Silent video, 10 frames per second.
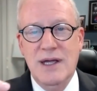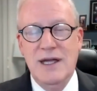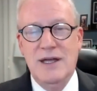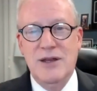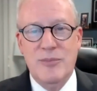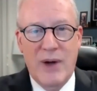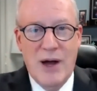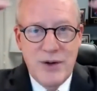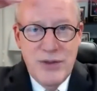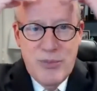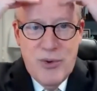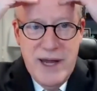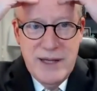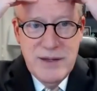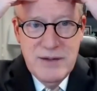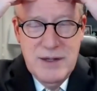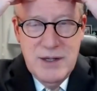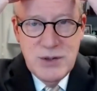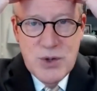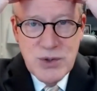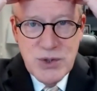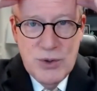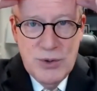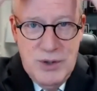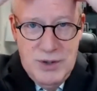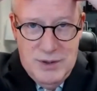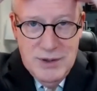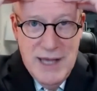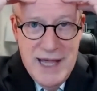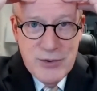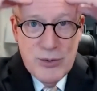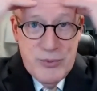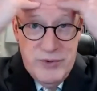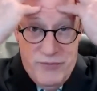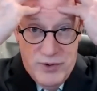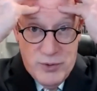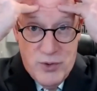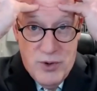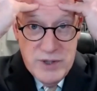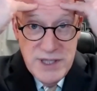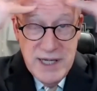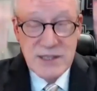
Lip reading: in the part of the brain, the dorsal lateral prefrontal cortex,